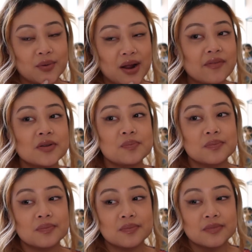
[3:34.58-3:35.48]
I would have to
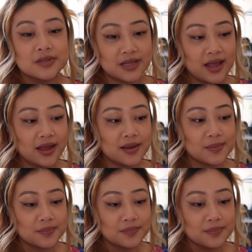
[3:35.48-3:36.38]
say
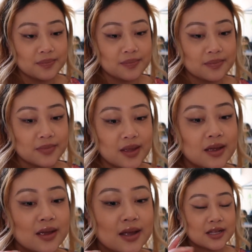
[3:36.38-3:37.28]

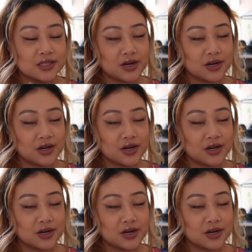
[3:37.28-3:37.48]
It